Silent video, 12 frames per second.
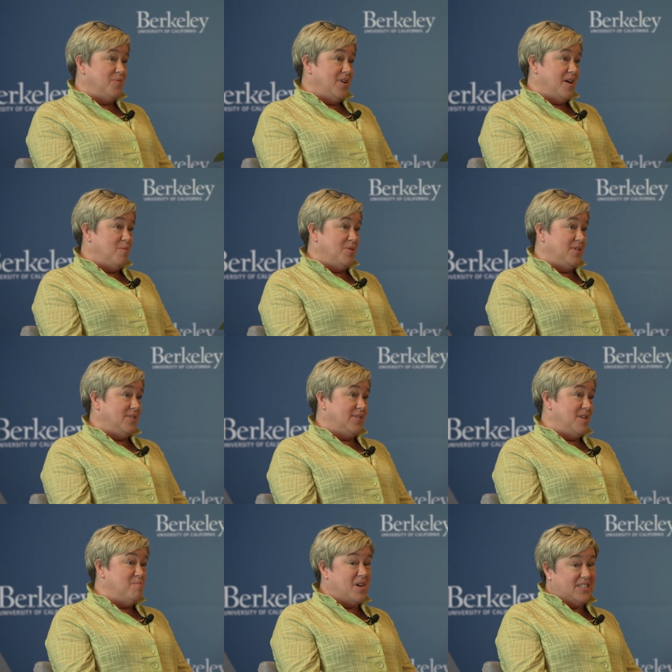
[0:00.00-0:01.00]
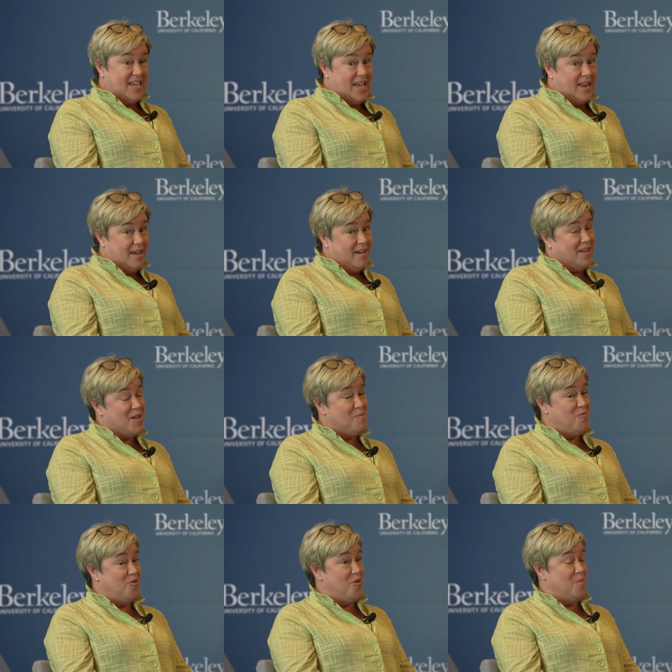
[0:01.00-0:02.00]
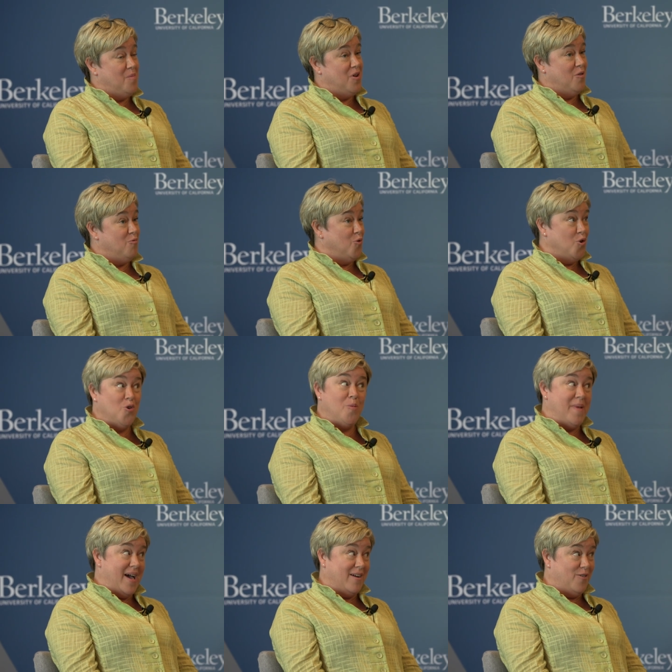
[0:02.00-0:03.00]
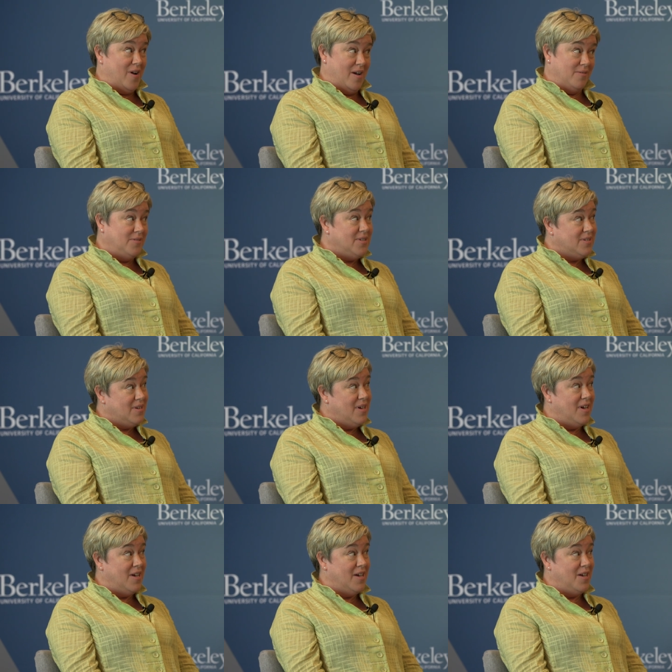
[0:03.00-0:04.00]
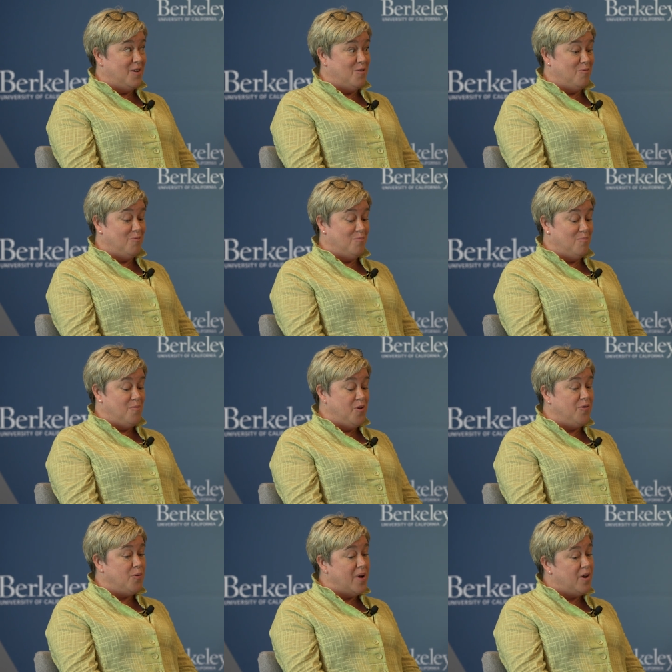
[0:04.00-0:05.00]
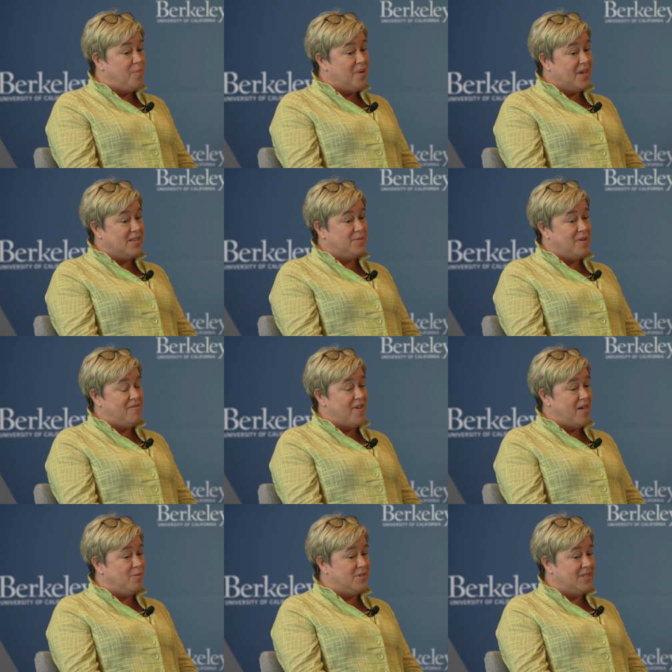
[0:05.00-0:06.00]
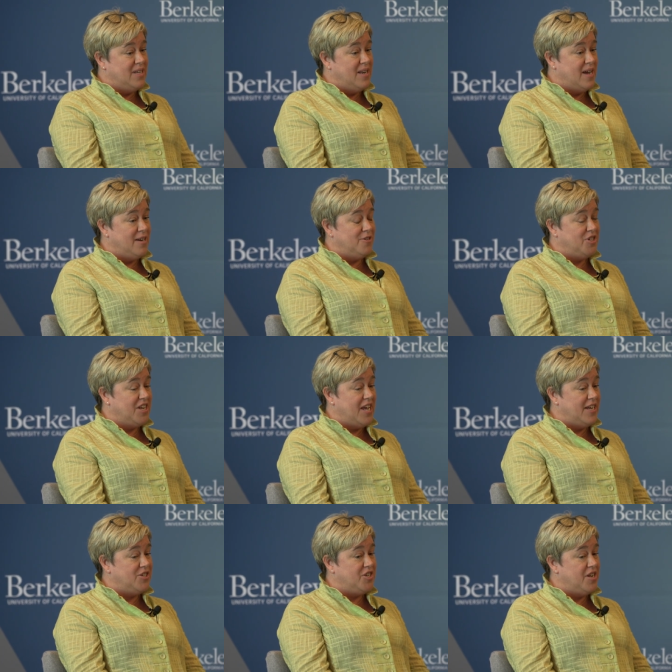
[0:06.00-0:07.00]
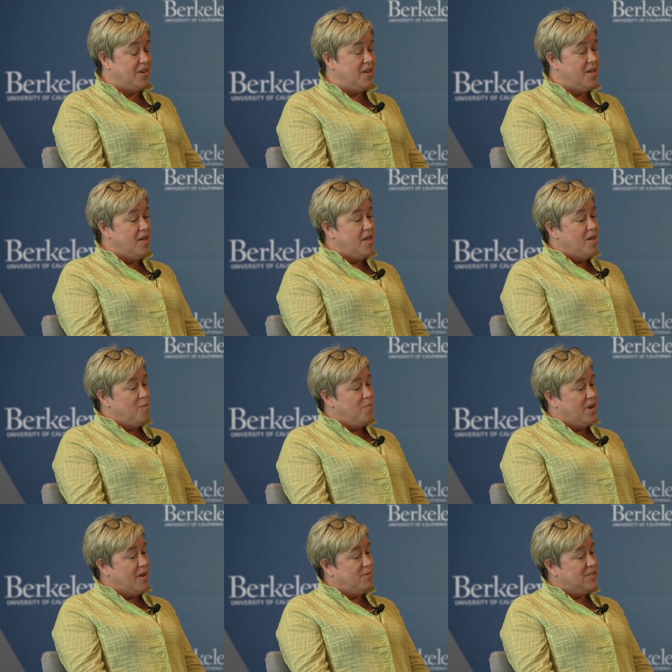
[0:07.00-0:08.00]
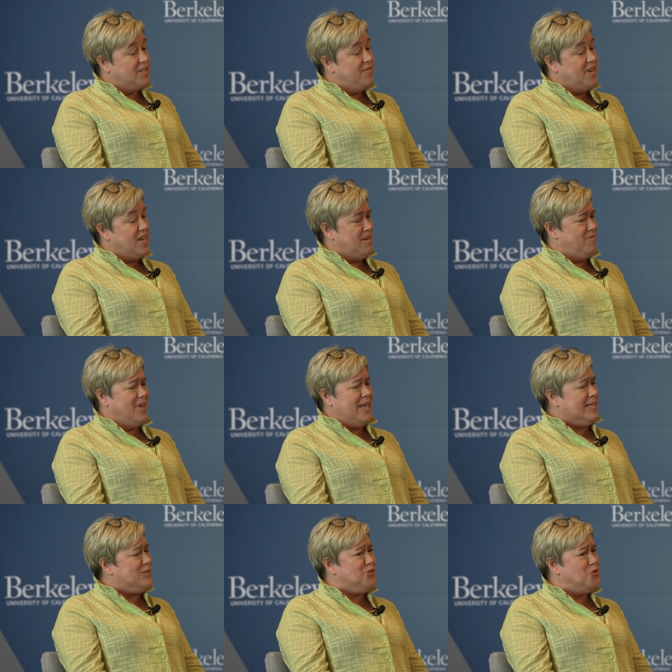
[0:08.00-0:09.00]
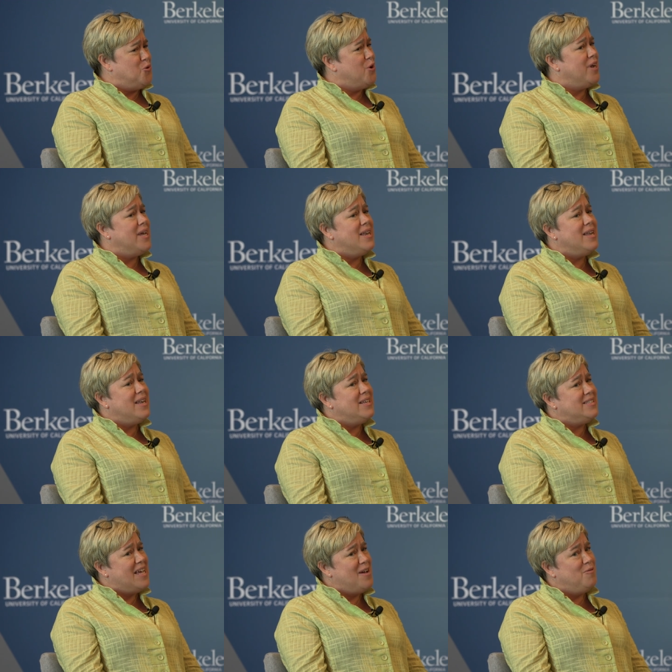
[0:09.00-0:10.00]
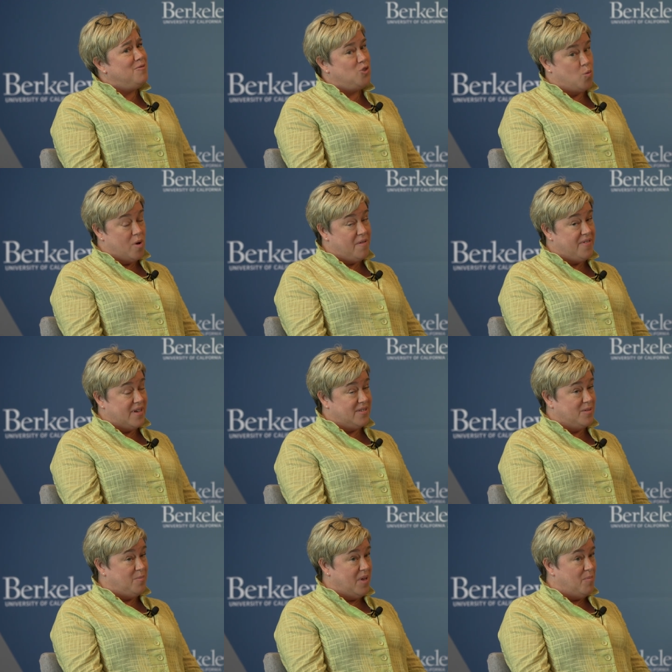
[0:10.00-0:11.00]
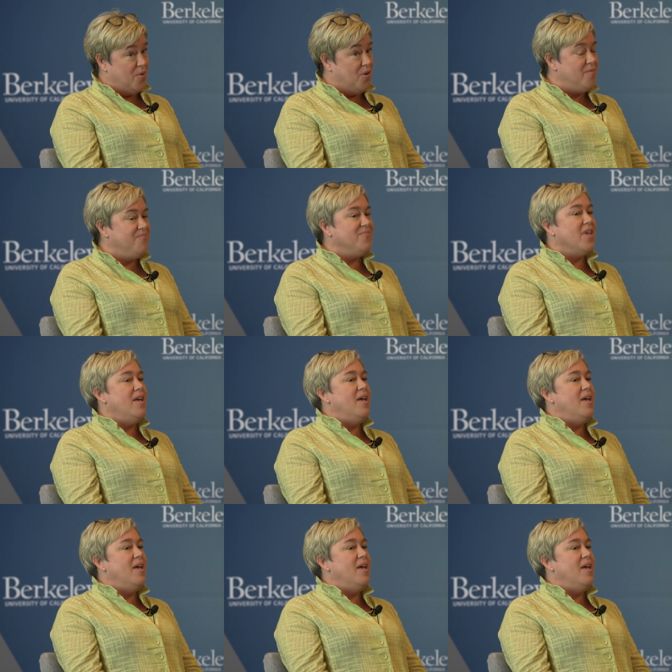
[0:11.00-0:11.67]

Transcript: when I was in Montana. I come from a rural background, uh, moved around a bit because my father was in higher education, but I was living in eastern Oregon in a town of 12,000 people